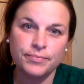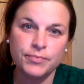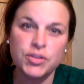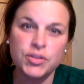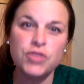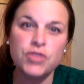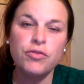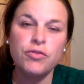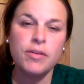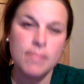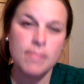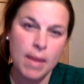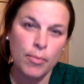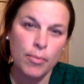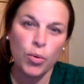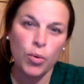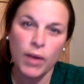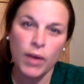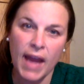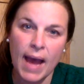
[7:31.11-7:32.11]
Do you remember
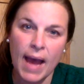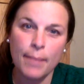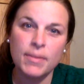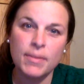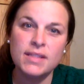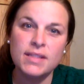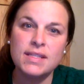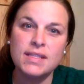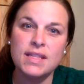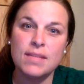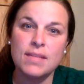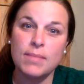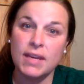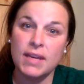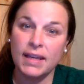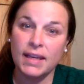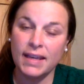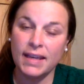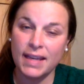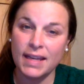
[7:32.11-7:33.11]
what happens in the
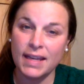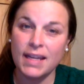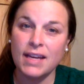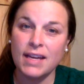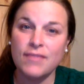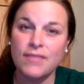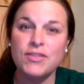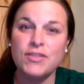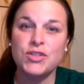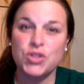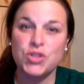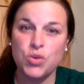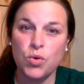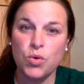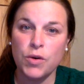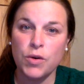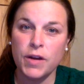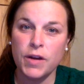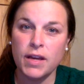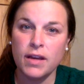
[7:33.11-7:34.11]
beginning of the
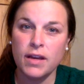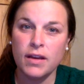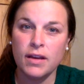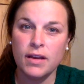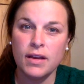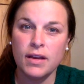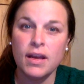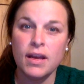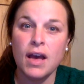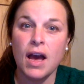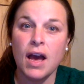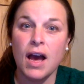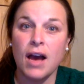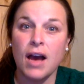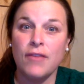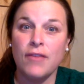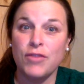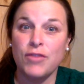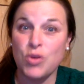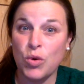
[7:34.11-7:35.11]
story of
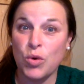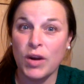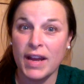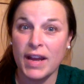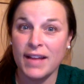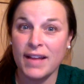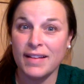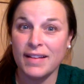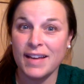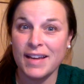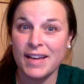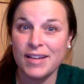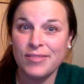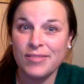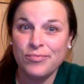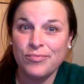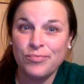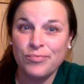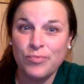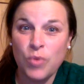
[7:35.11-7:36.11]
your alien?
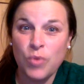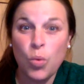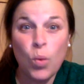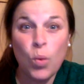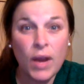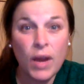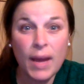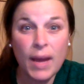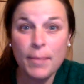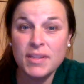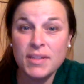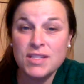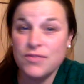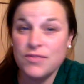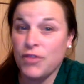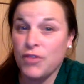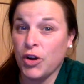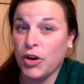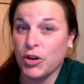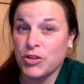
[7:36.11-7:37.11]
What happens
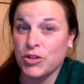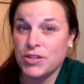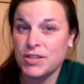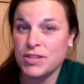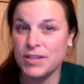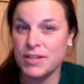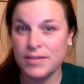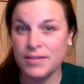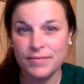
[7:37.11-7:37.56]
first?